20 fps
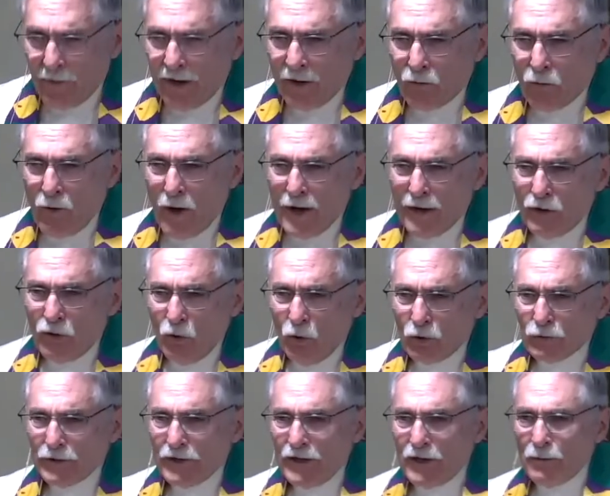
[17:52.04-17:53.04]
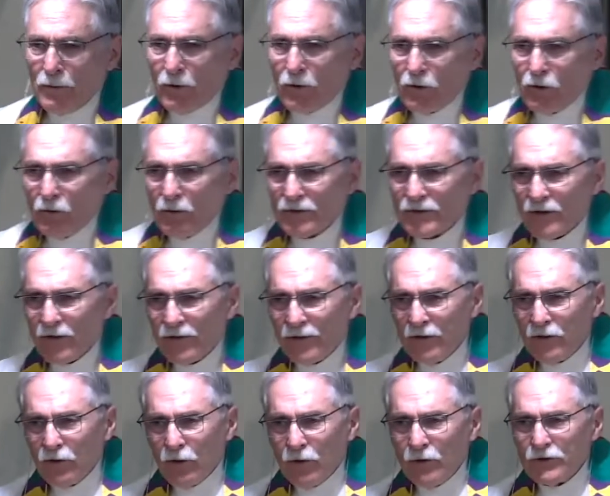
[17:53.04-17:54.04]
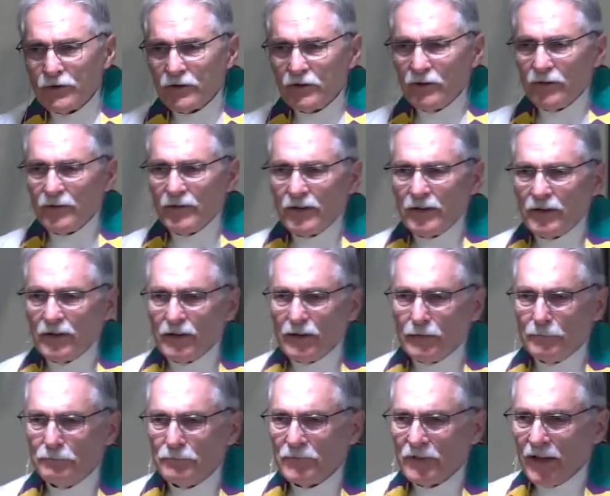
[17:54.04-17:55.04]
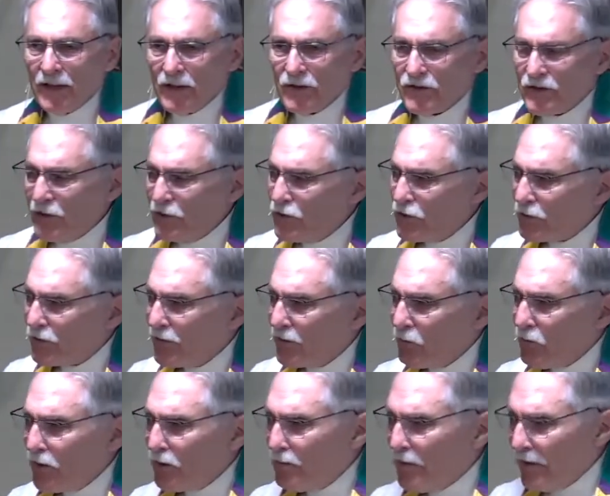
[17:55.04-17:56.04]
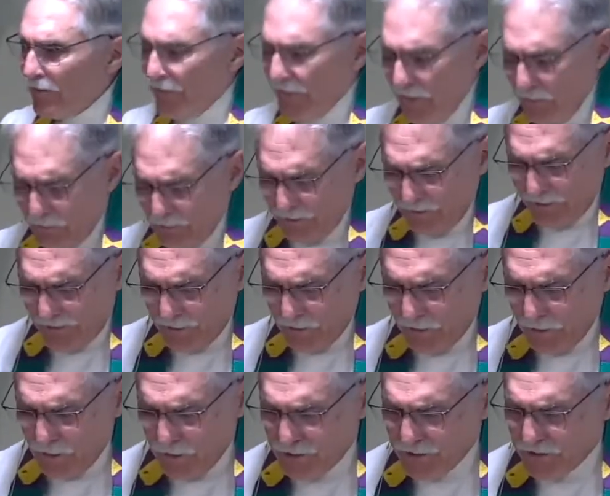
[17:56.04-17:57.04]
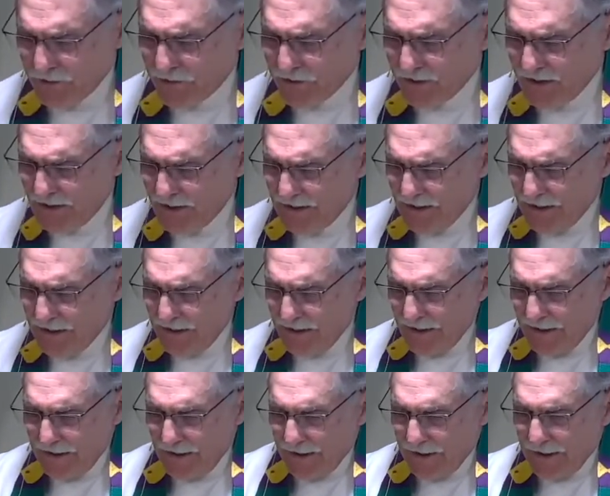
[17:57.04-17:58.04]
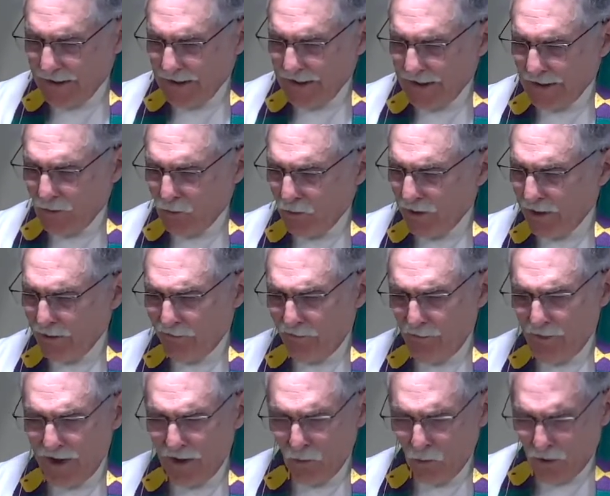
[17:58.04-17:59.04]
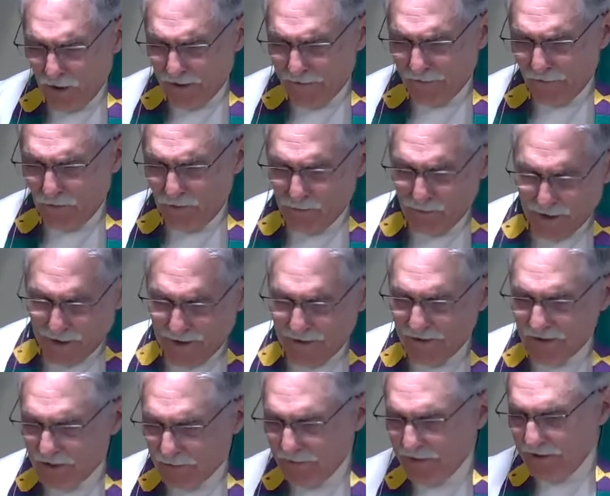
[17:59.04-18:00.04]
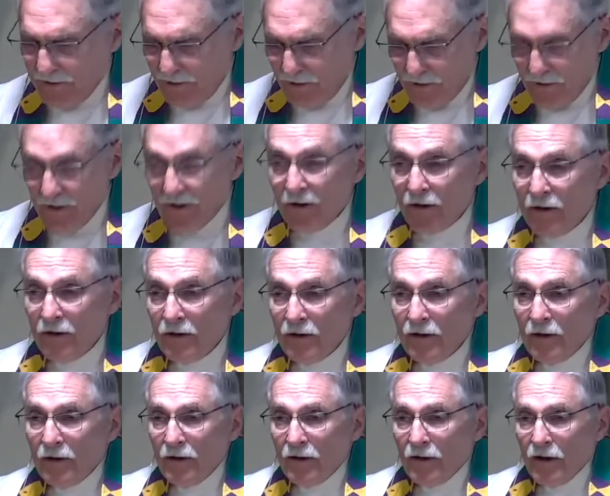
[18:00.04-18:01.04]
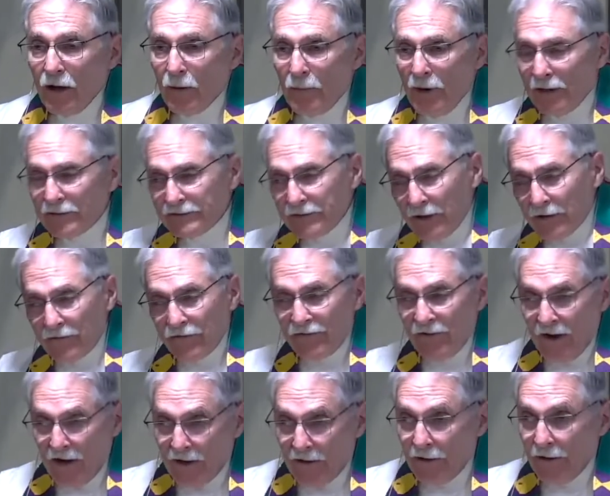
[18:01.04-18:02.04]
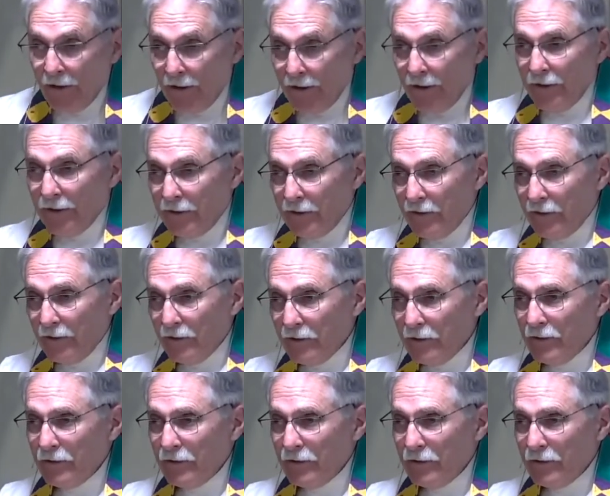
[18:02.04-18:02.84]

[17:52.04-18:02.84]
by Reinhold Niebuhr, who was a theologian of the uh, last century, one of my favorite theologians. And whenever my wife reminds me about that fine line